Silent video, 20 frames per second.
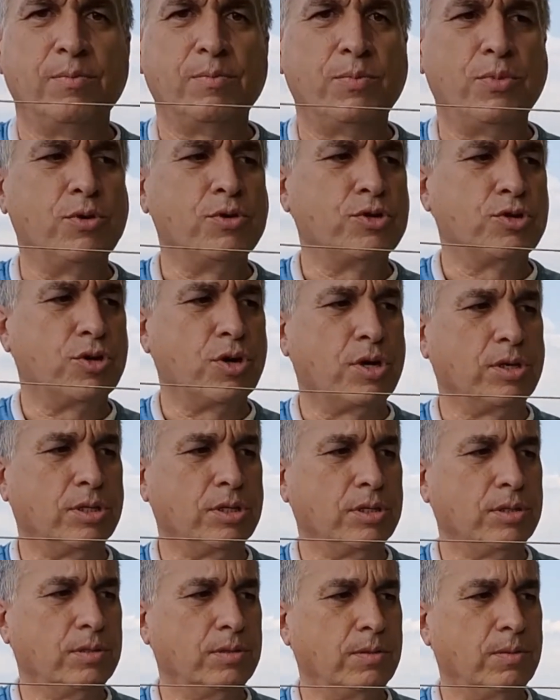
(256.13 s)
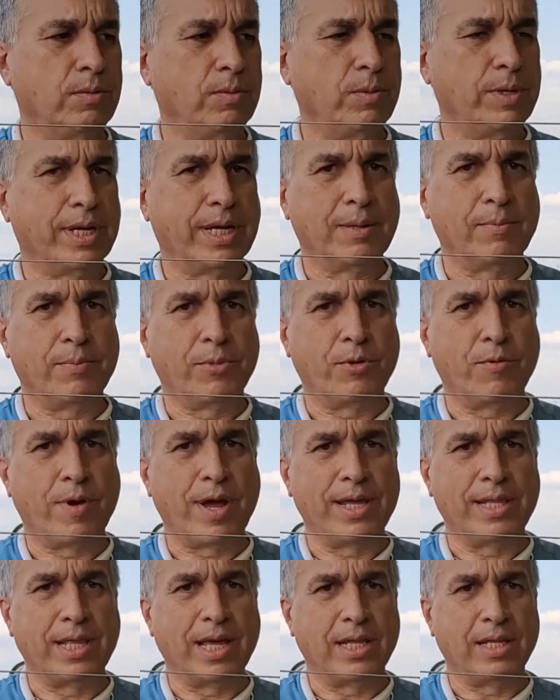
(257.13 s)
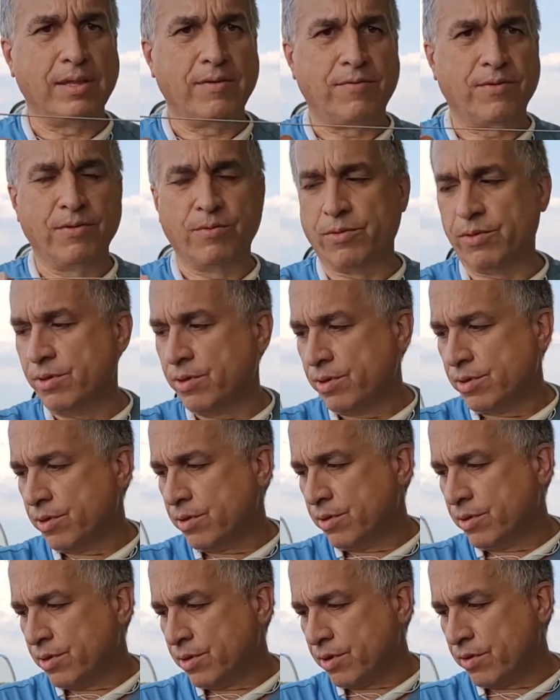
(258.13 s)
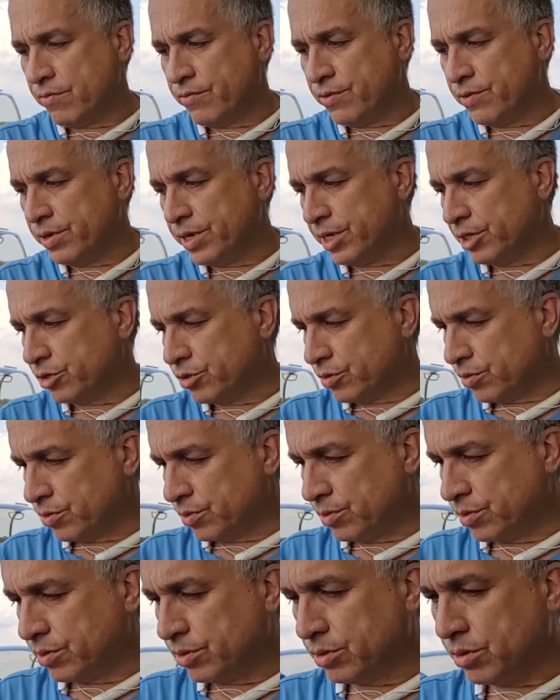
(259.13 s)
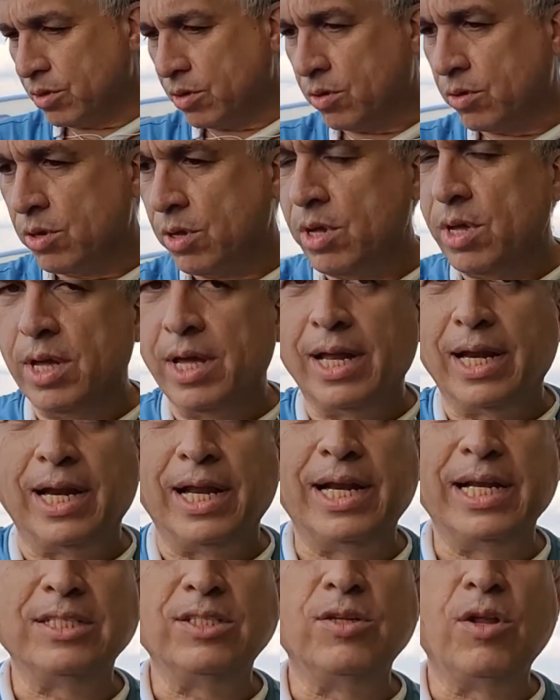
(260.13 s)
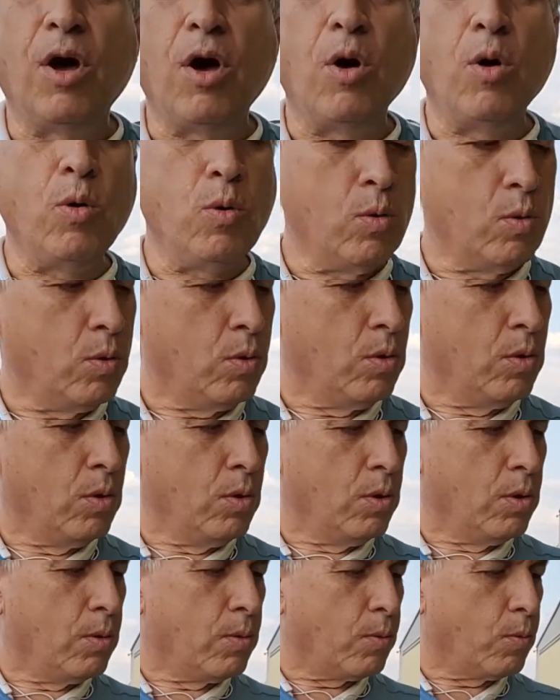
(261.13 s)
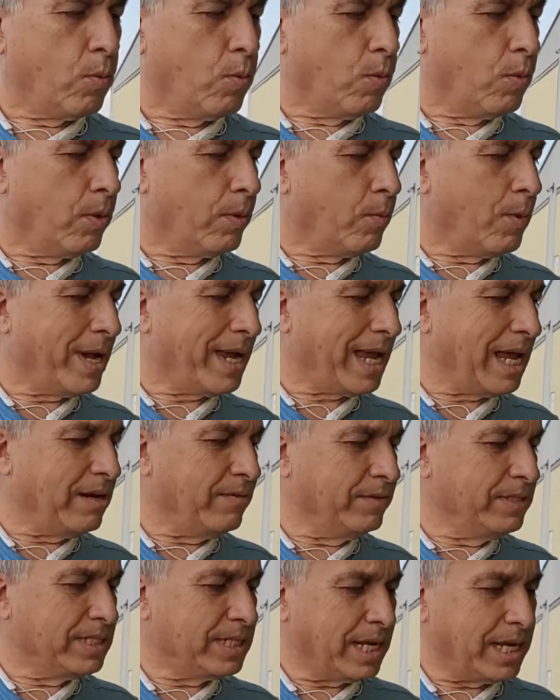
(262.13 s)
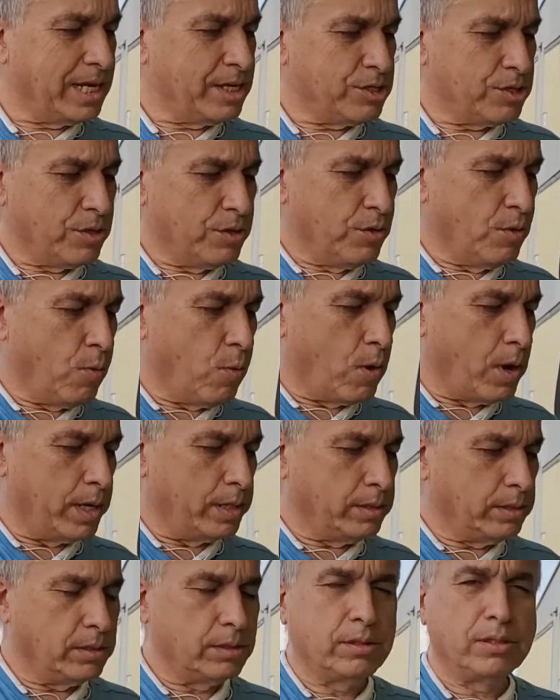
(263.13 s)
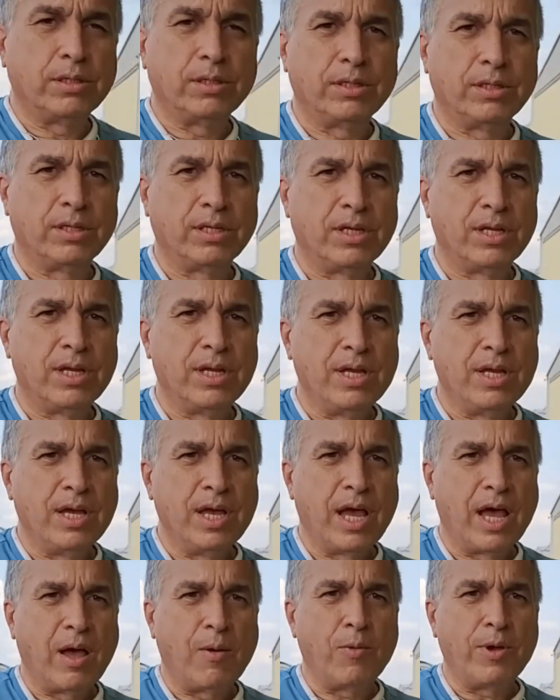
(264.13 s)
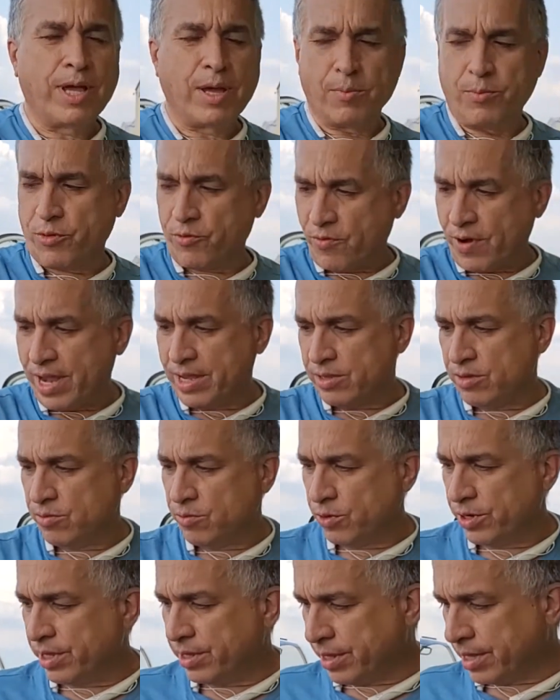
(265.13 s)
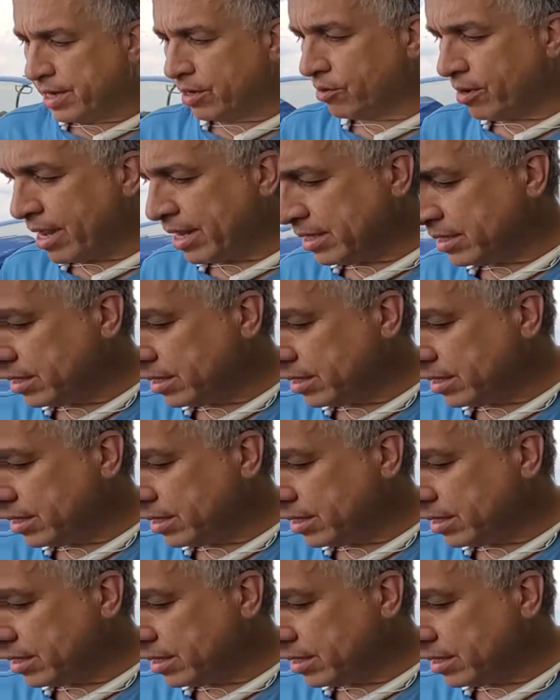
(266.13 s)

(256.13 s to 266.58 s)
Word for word: push rod. We can provide that if you if you need to. So let us know what kind of installation you want and we can provide you with the right